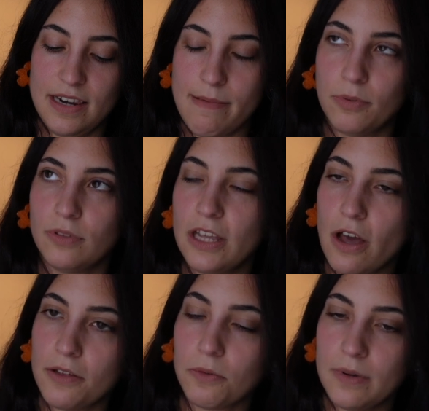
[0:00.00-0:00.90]
Let me put the
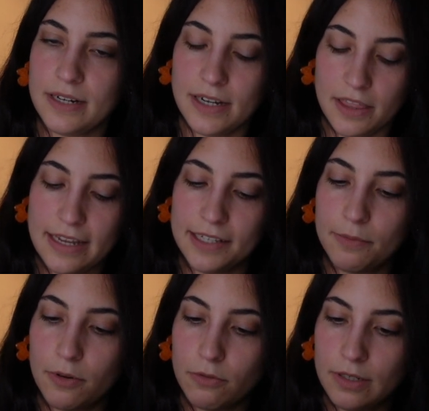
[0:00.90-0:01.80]
other one. I think it's
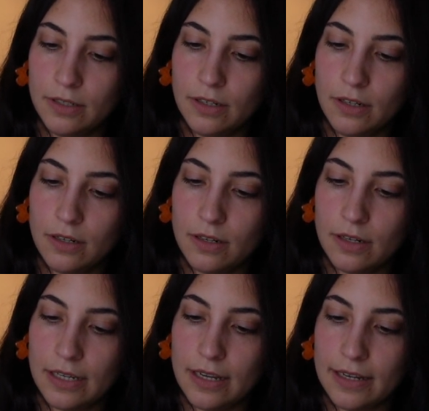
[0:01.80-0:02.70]
broken.
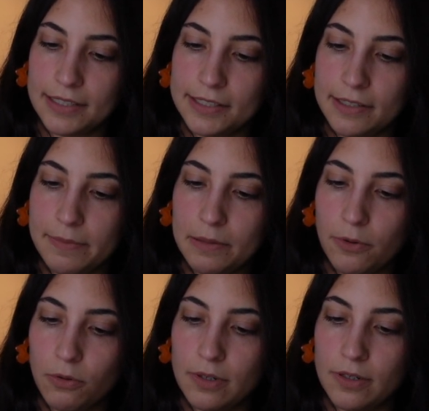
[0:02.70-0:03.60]
Yeah, it's a bit
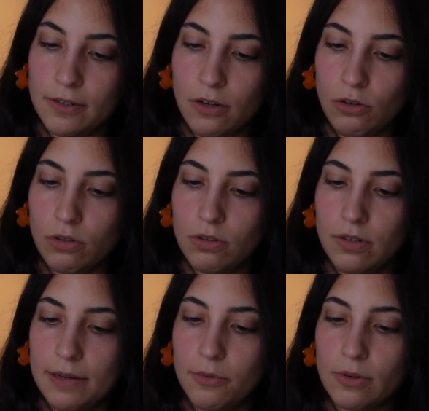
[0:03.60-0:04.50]
broken. Oh,
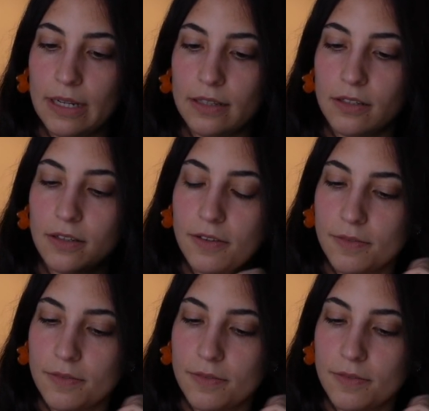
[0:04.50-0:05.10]
I broke it.